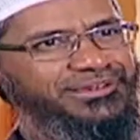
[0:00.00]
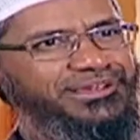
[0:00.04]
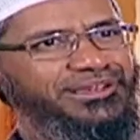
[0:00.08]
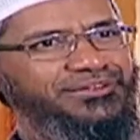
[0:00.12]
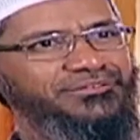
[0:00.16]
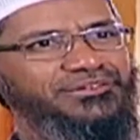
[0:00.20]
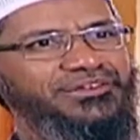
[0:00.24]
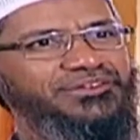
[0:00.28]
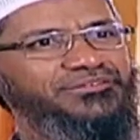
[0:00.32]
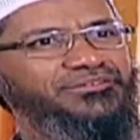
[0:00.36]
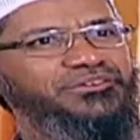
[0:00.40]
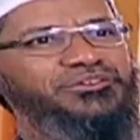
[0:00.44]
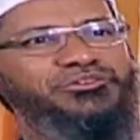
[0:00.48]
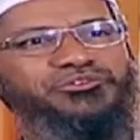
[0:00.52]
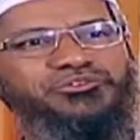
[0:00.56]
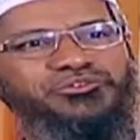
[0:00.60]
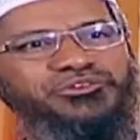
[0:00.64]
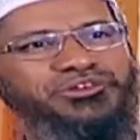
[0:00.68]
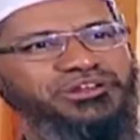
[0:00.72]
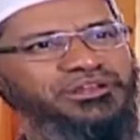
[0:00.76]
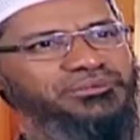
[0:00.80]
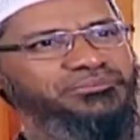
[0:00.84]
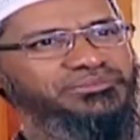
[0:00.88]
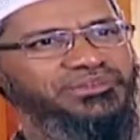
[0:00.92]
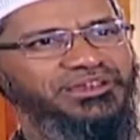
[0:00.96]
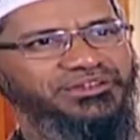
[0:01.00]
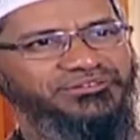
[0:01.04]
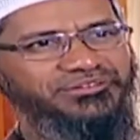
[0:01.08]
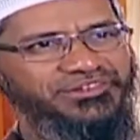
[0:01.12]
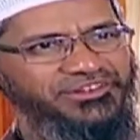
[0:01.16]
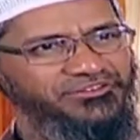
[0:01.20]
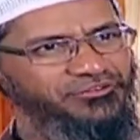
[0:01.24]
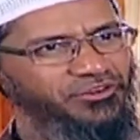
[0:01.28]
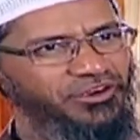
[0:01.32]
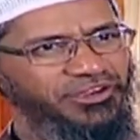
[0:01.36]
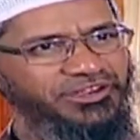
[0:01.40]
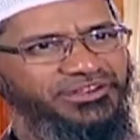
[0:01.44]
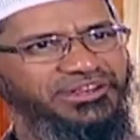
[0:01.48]
every week you trim,
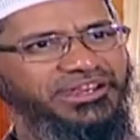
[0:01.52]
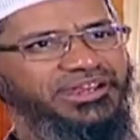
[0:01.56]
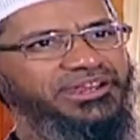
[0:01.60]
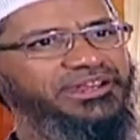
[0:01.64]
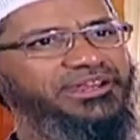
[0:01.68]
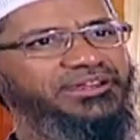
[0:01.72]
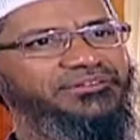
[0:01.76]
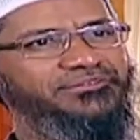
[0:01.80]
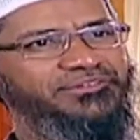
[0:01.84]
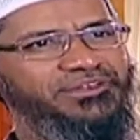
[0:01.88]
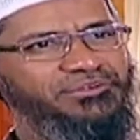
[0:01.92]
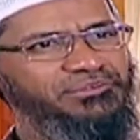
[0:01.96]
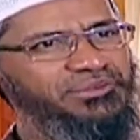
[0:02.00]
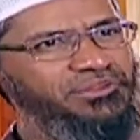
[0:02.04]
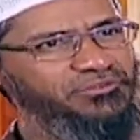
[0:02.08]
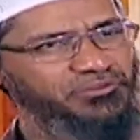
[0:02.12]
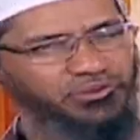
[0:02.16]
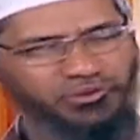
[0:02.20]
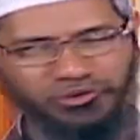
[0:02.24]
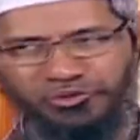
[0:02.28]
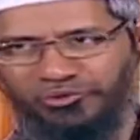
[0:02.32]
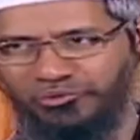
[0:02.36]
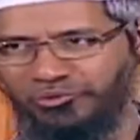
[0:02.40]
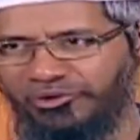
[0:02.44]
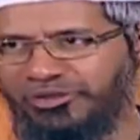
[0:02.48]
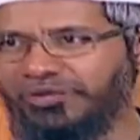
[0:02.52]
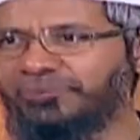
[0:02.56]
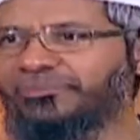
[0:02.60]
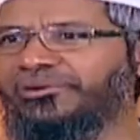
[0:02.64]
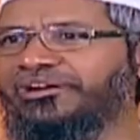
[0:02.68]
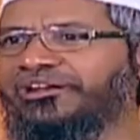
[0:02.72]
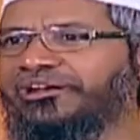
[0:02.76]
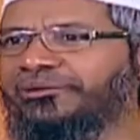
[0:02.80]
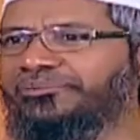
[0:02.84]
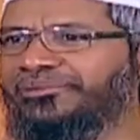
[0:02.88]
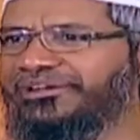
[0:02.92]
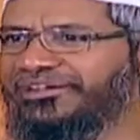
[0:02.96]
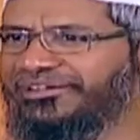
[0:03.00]
every fortnight, every month what you want,
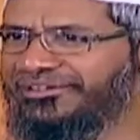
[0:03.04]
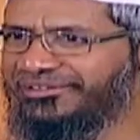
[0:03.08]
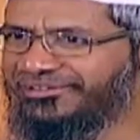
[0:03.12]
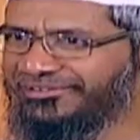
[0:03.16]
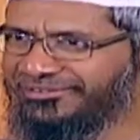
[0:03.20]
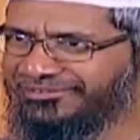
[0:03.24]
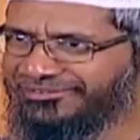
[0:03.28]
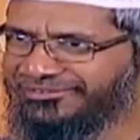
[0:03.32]
but trim it.